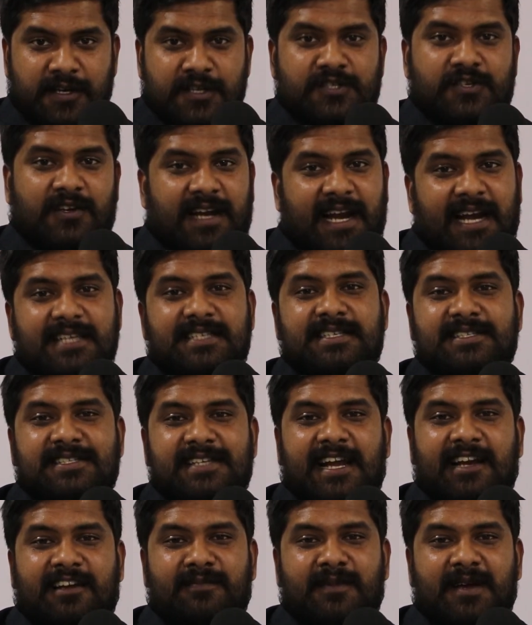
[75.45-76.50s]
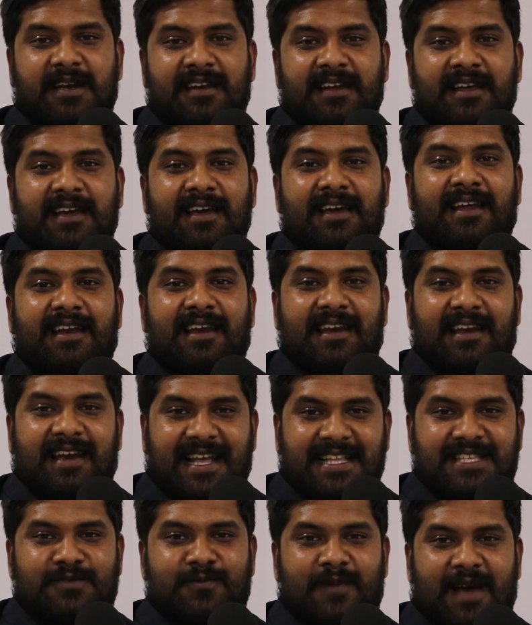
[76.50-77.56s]
So ladies and gentlemen,
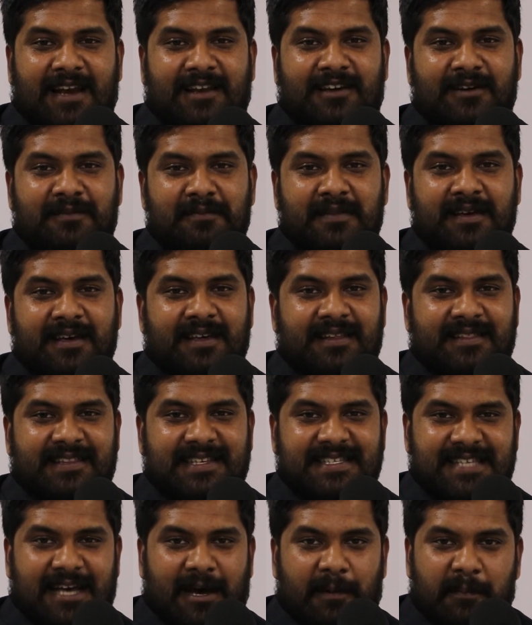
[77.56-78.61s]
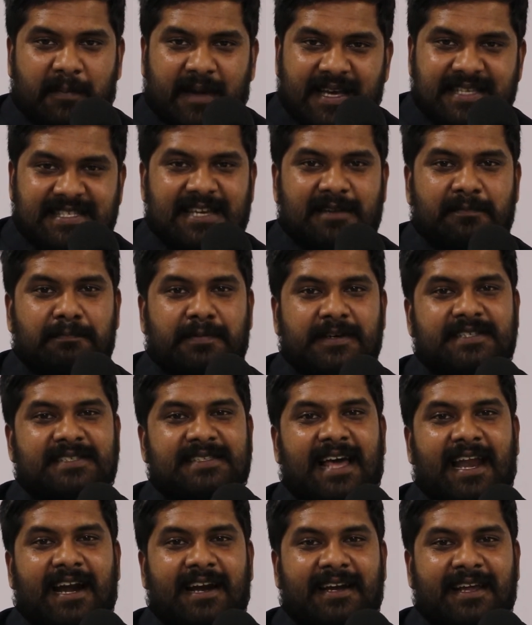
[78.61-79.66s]
let's welcome this amazing
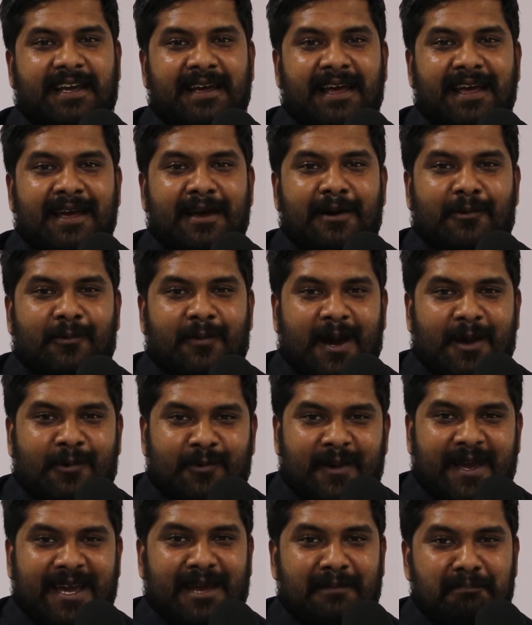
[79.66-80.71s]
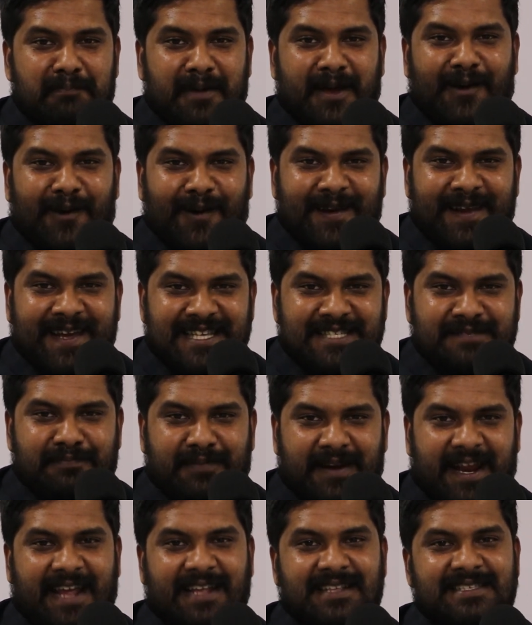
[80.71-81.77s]
personality where we can pick on his
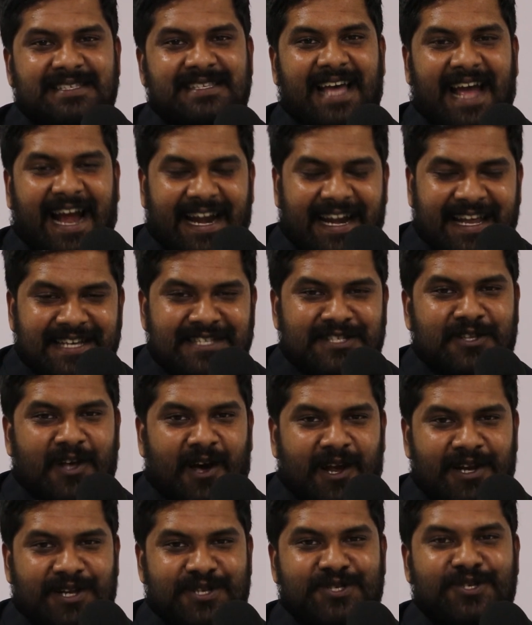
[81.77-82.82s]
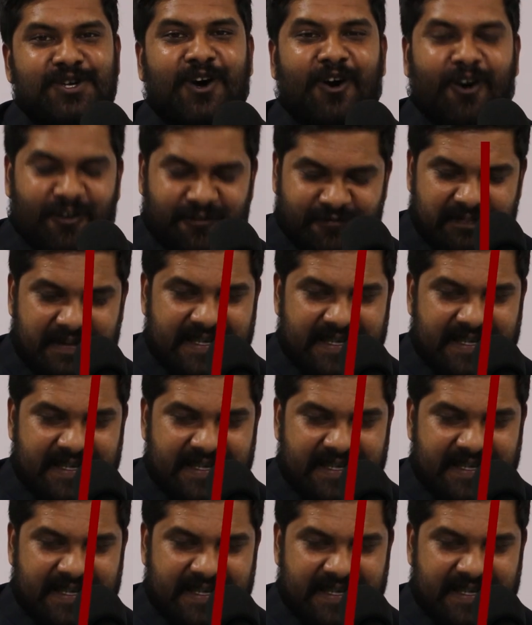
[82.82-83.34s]
brains and his knowledge of